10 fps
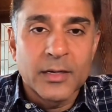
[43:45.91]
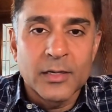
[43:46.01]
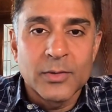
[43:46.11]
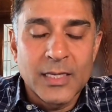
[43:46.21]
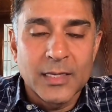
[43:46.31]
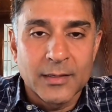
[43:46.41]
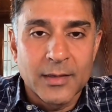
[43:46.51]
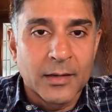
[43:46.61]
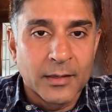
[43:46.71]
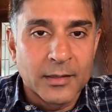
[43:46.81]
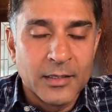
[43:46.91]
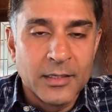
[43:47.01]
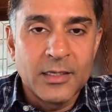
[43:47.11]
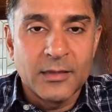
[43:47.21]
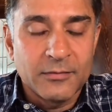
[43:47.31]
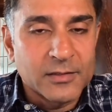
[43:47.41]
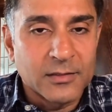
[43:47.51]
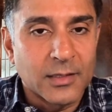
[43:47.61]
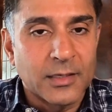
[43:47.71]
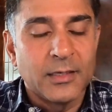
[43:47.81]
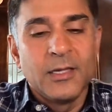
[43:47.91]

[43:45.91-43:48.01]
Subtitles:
and you need it done efficiently.